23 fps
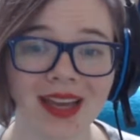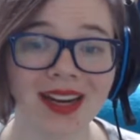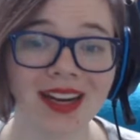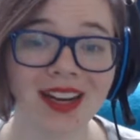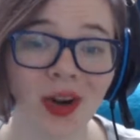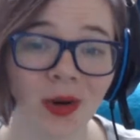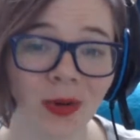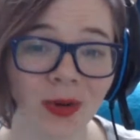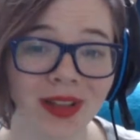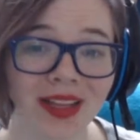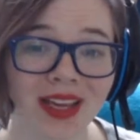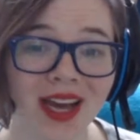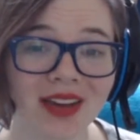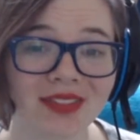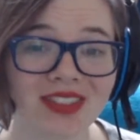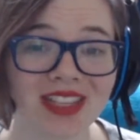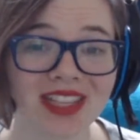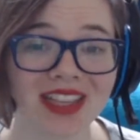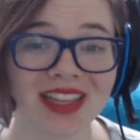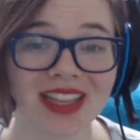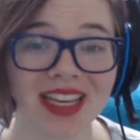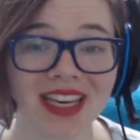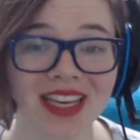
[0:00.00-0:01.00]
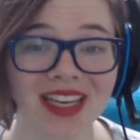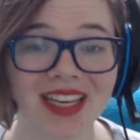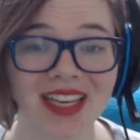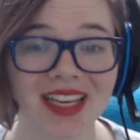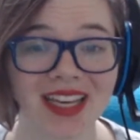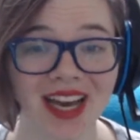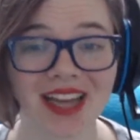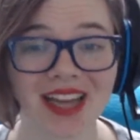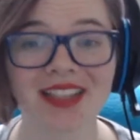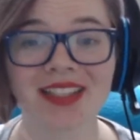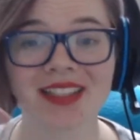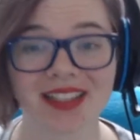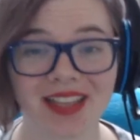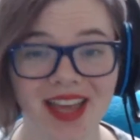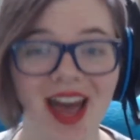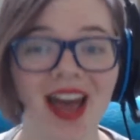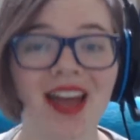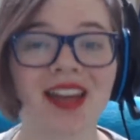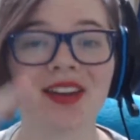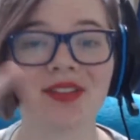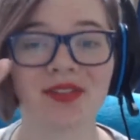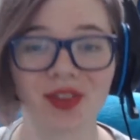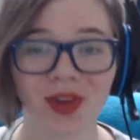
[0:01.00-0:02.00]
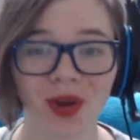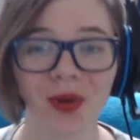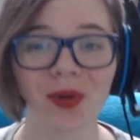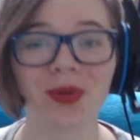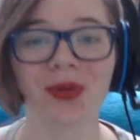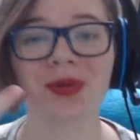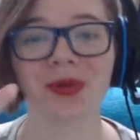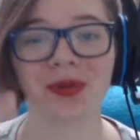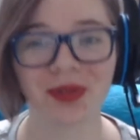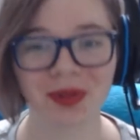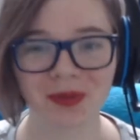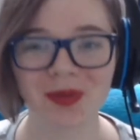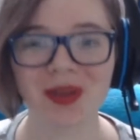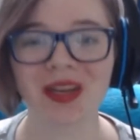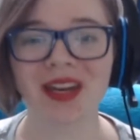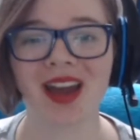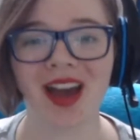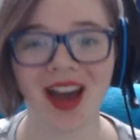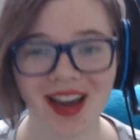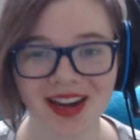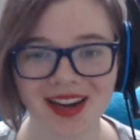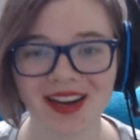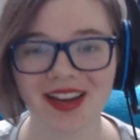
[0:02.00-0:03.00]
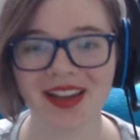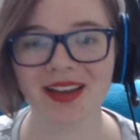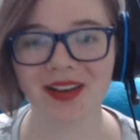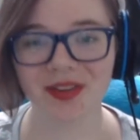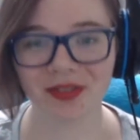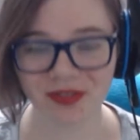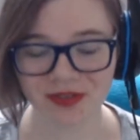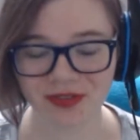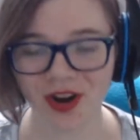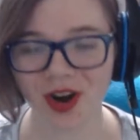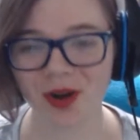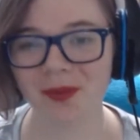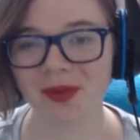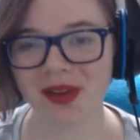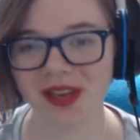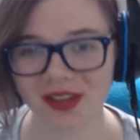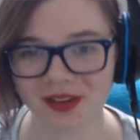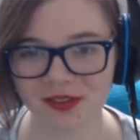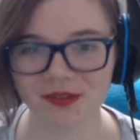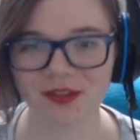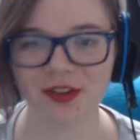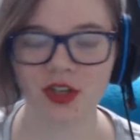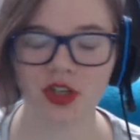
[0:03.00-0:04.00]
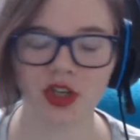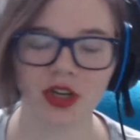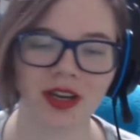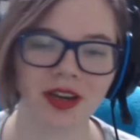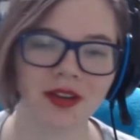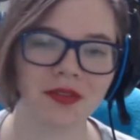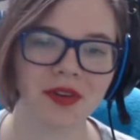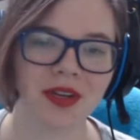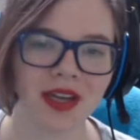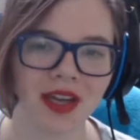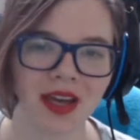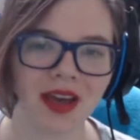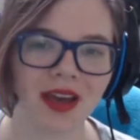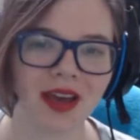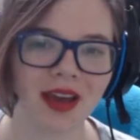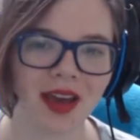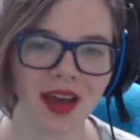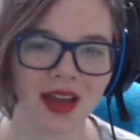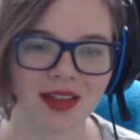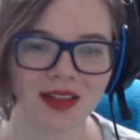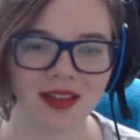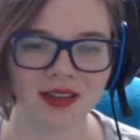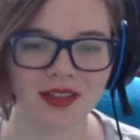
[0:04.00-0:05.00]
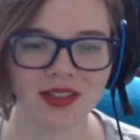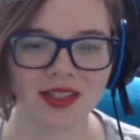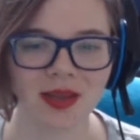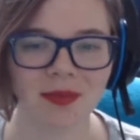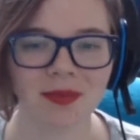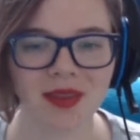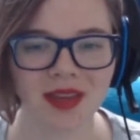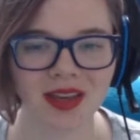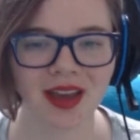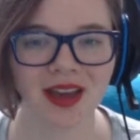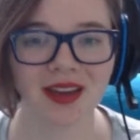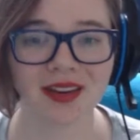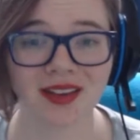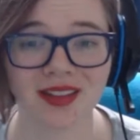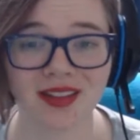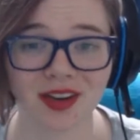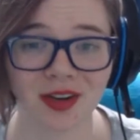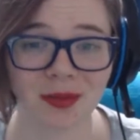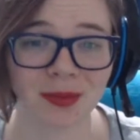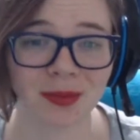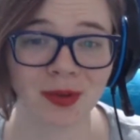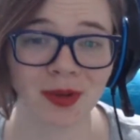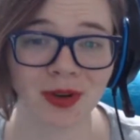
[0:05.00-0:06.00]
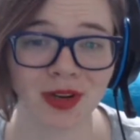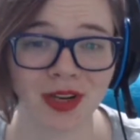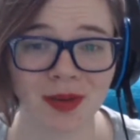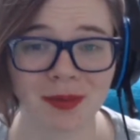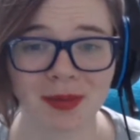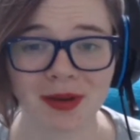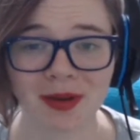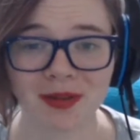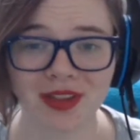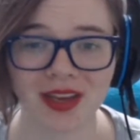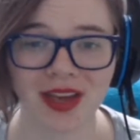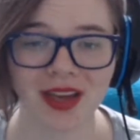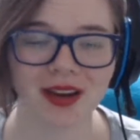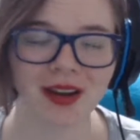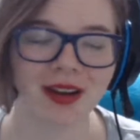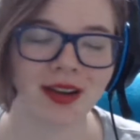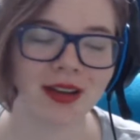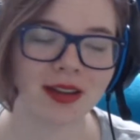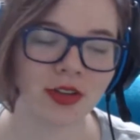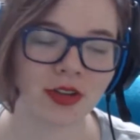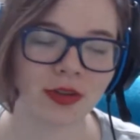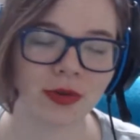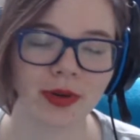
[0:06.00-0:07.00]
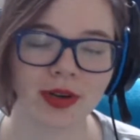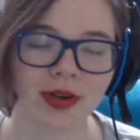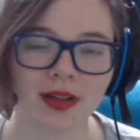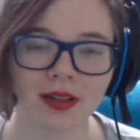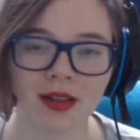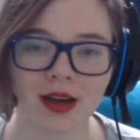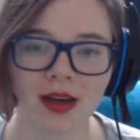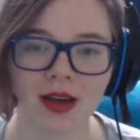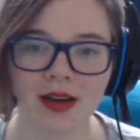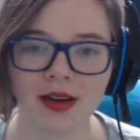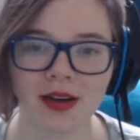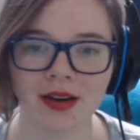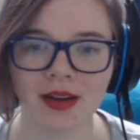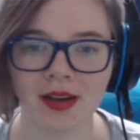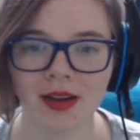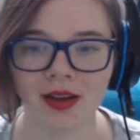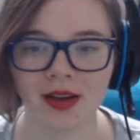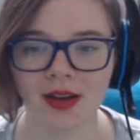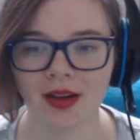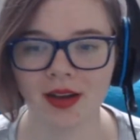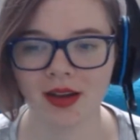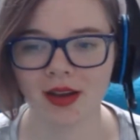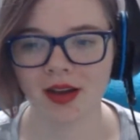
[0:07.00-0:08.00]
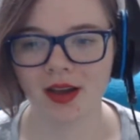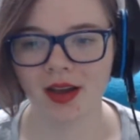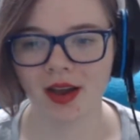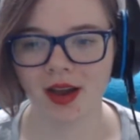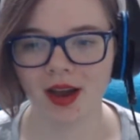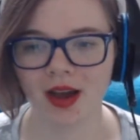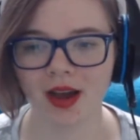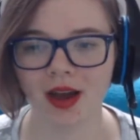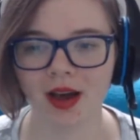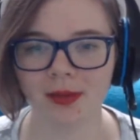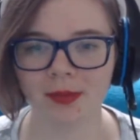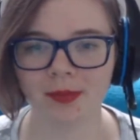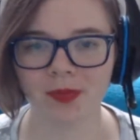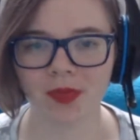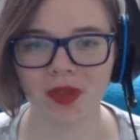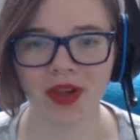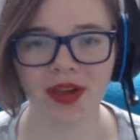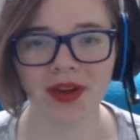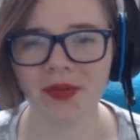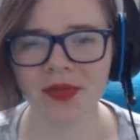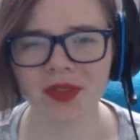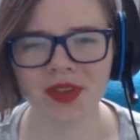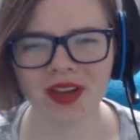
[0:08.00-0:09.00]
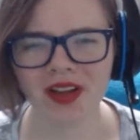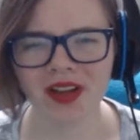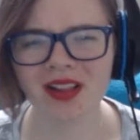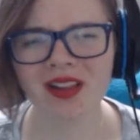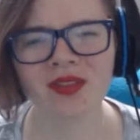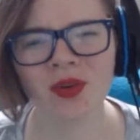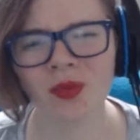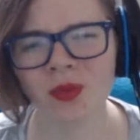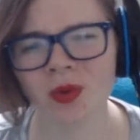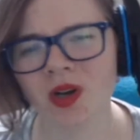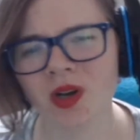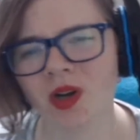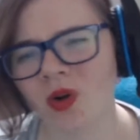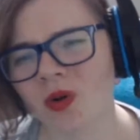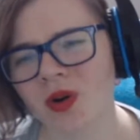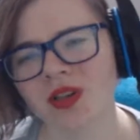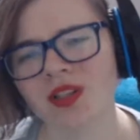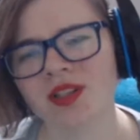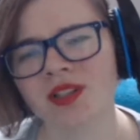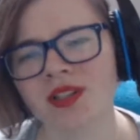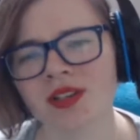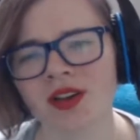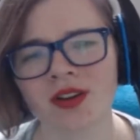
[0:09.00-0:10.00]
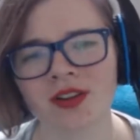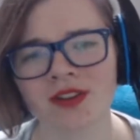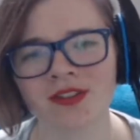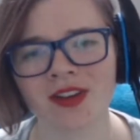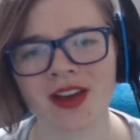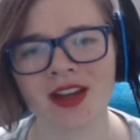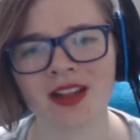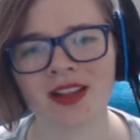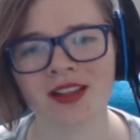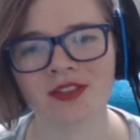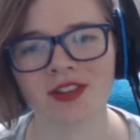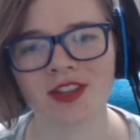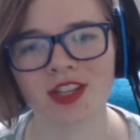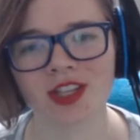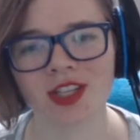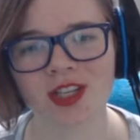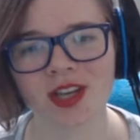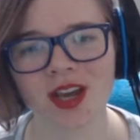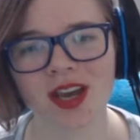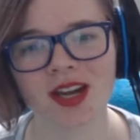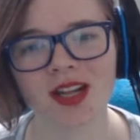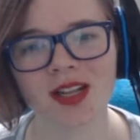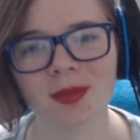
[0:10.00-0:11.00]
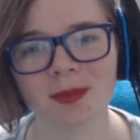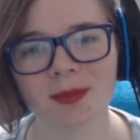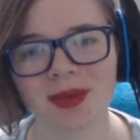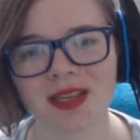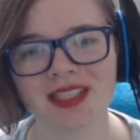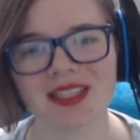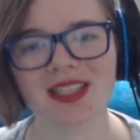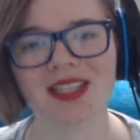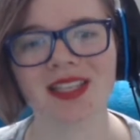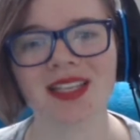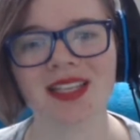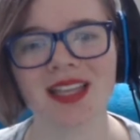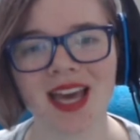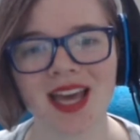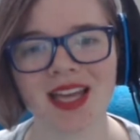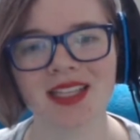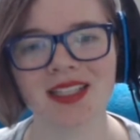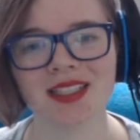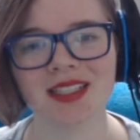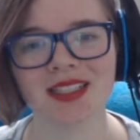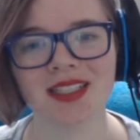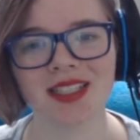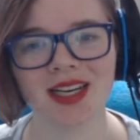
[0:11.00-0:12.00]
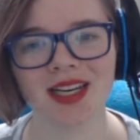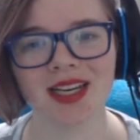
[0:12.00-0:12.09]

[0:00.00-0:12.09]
I don't really have to think. I just kind of go through the monotony of farming and fishing every day. And there's something kind of therapeutic about that. I enjoy it a lot. Um, I don't think I'll ever record Stardew Valley for the channel because, again,